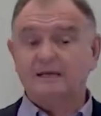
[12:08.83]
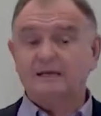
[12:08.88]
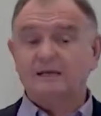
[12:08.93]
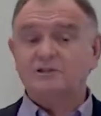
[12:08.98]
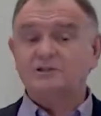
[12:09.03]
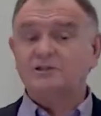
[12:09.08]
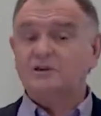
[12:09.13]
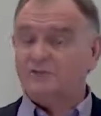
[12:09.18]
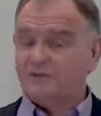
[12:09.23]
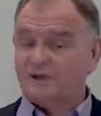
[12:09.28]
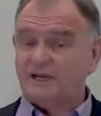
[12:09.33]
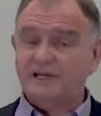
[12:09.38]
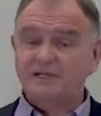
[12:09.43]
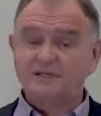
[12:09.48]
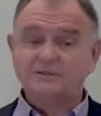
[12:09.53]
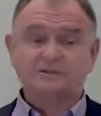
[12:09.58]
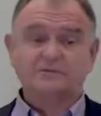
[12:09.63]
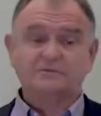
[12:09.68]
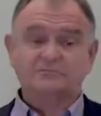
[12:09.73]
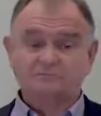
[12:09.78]
So
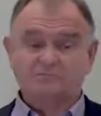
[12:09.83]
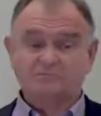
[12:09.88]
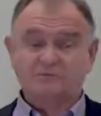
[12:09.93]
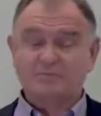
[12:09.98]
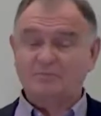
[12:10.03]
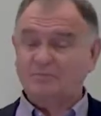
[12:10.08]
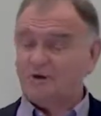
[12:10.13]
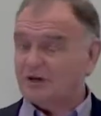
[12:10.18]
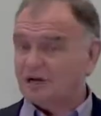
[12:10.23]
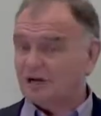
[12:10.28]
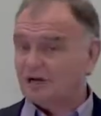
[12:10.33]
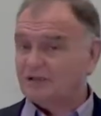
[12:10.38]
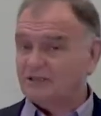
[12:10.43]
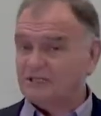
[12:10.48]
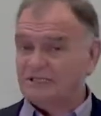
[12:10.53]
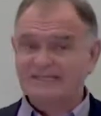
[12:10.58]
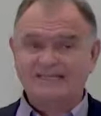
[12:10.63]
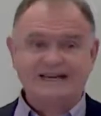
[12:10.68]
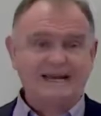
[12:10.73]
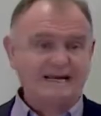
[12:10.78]
the product
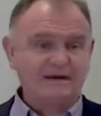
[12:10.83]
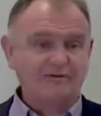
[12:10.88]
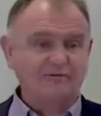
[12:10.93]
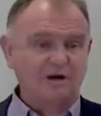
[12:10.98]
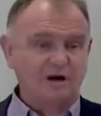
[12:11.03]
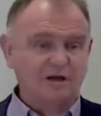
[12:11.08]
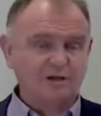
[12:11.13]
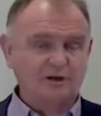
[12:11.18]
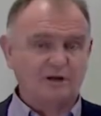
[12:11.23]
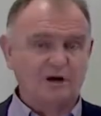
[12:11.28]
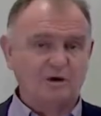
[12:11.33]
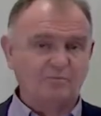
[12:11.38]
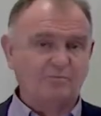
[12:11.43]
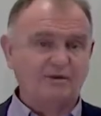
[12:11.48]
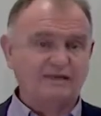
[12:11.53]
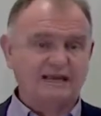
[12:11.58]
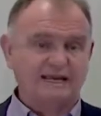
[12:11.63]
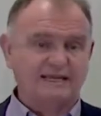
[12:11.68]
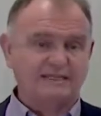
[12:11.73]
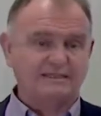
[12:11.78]
is getting rather
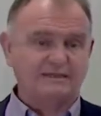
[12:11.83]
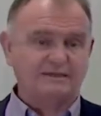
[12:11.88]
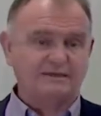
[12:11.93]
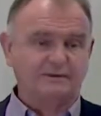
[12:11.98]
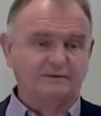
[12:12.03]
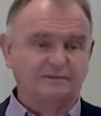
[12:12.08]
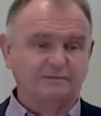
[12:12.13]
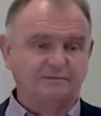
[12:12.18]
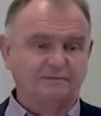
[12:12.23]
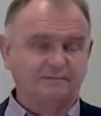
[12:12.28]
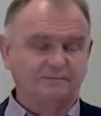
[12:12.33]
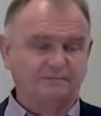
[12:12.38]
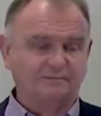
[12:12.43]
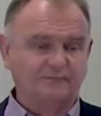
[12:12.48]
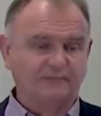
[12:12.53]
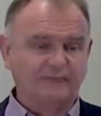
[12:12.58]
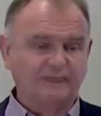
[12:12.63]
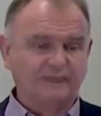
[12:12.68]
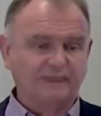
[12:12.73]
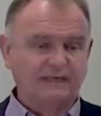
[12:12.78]
complicated.
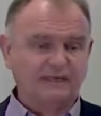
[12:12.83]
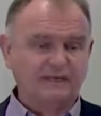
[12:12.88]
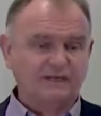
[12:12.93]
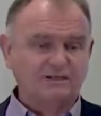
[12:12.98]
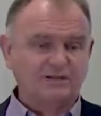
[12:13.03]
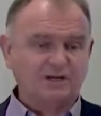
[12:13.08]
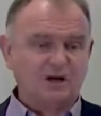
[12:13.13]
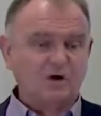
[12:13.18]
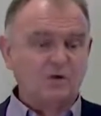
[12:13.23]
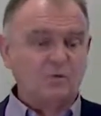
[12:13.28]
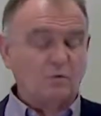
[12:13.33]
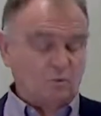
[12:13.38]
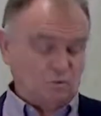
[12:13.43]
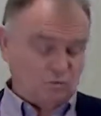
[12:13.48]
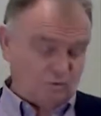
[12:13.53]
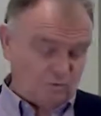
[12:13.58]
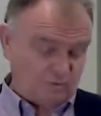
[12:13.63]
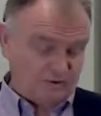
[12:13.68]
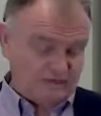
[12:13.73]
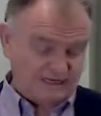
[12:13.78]
So
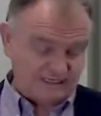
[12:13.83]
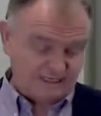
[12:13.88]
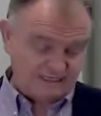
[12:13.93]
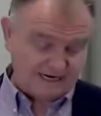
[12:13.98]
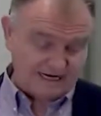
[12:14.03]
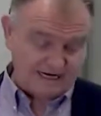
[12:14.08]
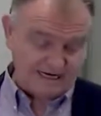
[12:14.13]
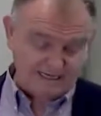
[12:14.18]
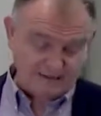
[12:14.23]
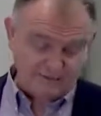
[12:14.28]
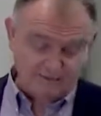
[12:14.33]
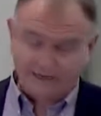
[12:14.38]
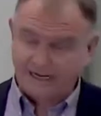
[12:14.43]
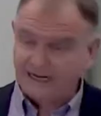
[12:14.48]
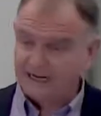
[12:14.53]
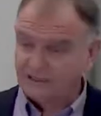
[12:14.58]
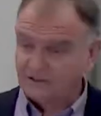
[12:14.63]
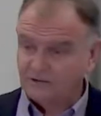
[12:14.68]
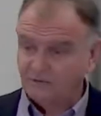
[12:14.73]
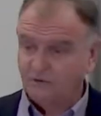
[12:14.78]
we decided we
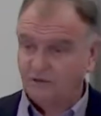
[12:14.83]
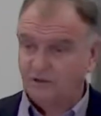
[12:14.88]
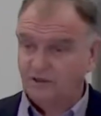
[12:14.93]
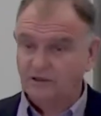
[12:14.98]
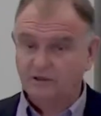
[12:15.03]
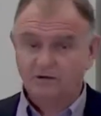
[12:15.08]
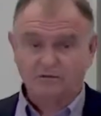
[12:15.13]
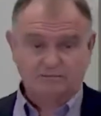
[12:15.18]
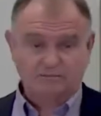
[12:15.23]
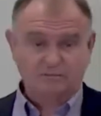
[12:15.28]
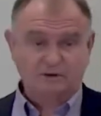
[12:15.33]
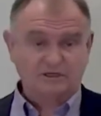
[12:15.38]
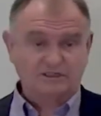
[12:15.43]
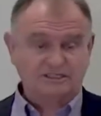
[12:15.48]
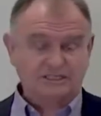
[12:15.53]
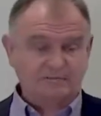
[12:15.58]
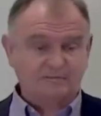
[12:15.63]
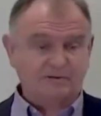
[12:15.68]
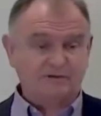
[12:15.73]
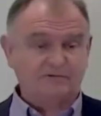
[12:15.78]
had to work on
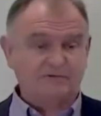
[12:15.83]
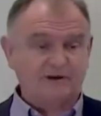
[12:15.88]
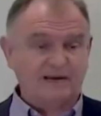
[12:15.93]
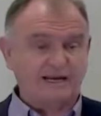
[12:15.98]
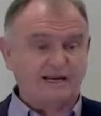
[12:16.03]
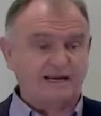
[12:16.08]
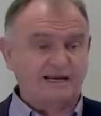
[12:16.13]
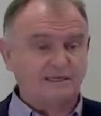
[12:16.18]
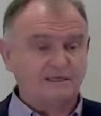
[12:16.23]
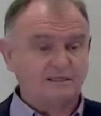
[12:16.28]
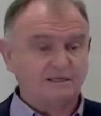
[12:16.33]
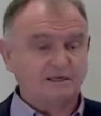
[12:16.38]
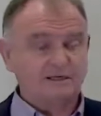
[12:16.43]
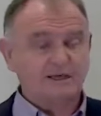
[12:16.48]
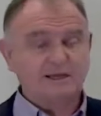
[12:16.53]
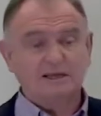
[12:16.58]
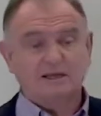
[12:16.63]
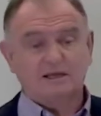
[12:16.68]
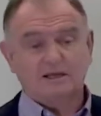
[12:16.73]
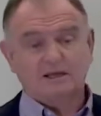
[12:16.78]
simplifying it,
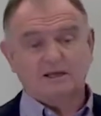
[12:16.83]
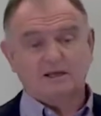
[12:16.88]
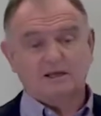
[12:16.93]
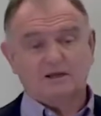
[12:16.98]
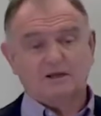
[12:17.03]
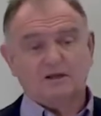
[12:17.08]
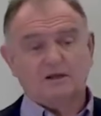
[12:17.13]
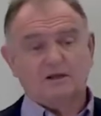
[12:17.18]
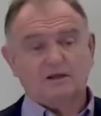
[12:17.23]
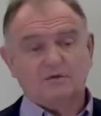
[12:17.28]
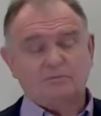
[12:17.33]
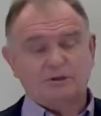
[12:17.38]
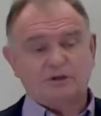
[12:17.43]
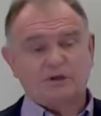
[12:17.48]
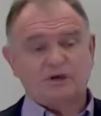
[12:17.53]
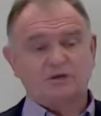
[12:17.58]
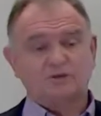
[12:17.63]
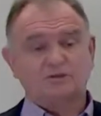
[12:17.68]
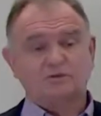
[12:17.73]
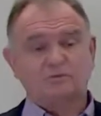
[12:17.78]

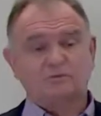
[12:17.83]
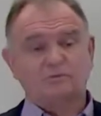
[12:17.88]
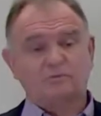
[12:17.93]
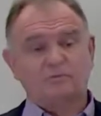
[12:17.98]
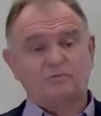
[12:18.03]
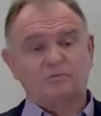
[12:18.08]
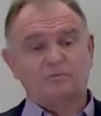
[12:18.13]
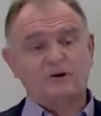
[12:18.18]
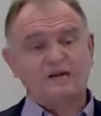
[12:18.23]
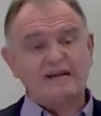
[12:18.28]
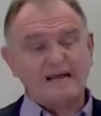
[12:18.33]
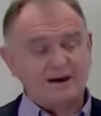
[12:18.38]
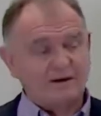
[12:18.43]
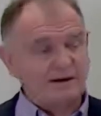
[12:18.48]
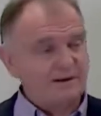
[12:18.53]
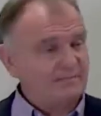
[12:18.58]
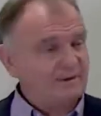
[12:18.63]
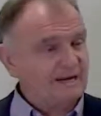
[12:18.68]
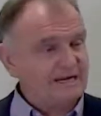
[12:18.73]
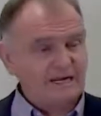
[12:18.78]
because we now
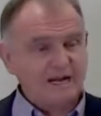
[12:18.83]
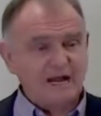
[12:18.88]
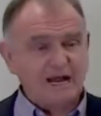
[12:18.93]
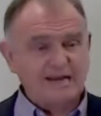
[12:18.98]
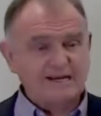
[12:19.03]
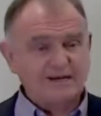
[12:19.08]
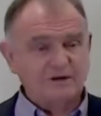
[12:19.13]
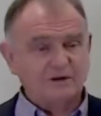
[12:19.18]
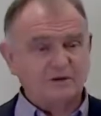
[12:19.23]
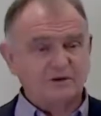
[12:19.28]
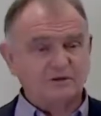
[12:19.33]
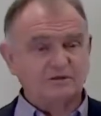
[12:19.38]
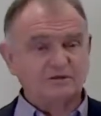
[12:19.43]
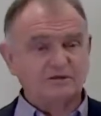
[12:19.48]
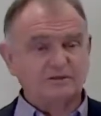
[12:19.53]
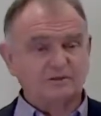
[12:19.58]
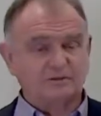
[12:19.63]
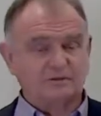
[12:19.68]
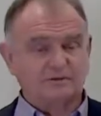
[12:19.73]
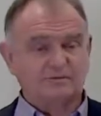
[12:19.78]
had many
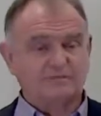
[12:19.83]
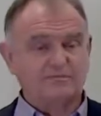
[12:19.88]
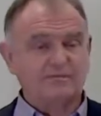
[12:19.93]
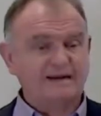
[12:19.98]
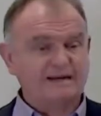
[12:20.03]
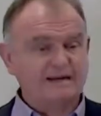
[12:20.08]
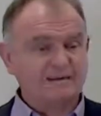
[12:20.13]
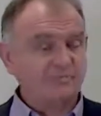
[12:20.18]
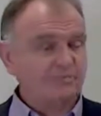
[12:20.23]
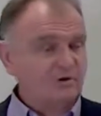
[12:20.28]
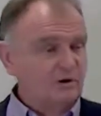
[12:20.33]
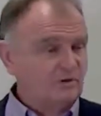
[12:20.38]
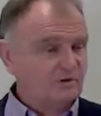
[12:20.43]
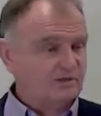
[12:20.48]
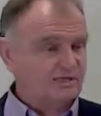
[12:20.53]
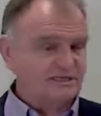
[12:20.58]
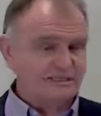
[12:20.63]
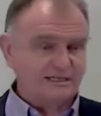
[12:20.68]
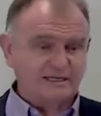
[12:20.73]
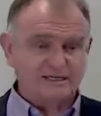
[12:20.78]
icons, many
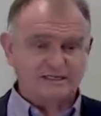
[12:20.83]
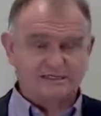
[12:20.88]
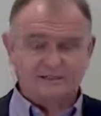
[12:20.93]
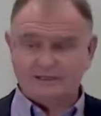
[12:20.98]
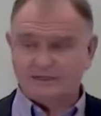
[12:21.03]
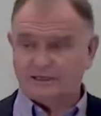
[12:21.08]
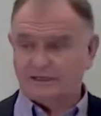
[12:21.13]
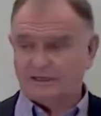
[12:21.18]
processes.